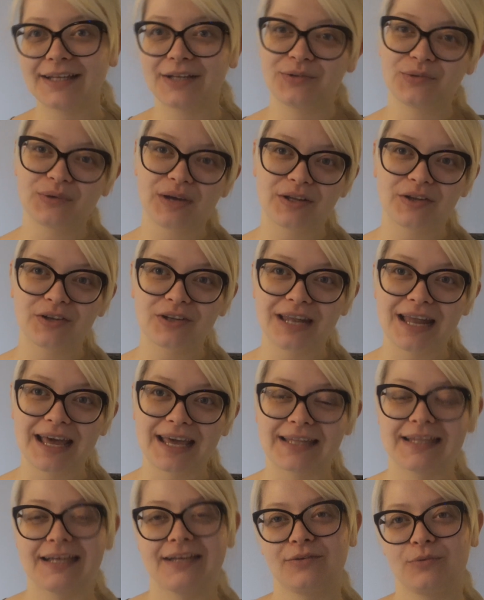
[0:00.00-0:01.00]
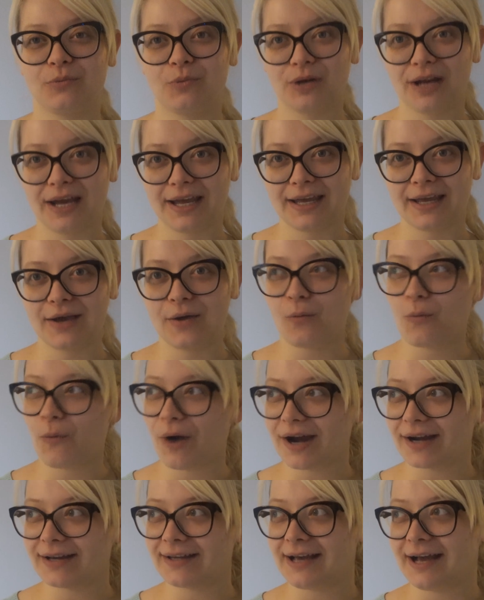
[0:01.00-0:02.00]
that? Do I not like that? Would I
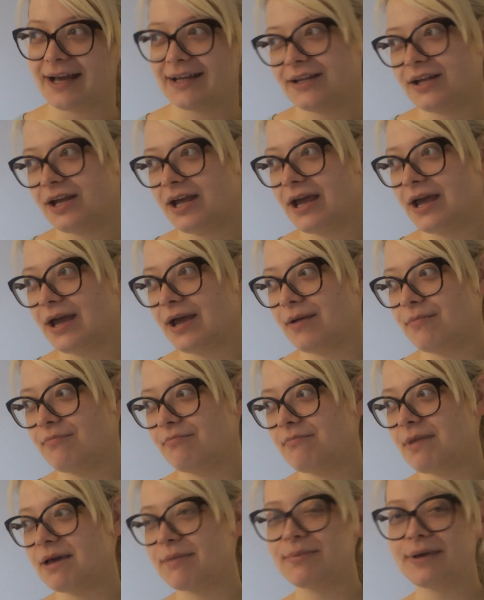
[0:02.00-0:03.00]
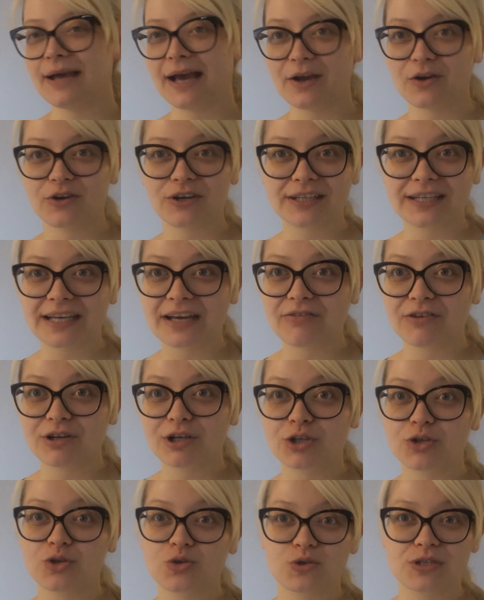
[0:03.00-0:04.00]
wear that? Maybe I already have a
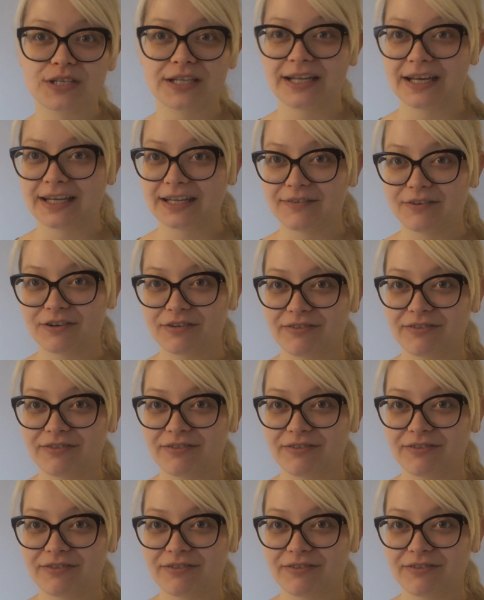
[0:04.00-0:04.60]
red shoes and I never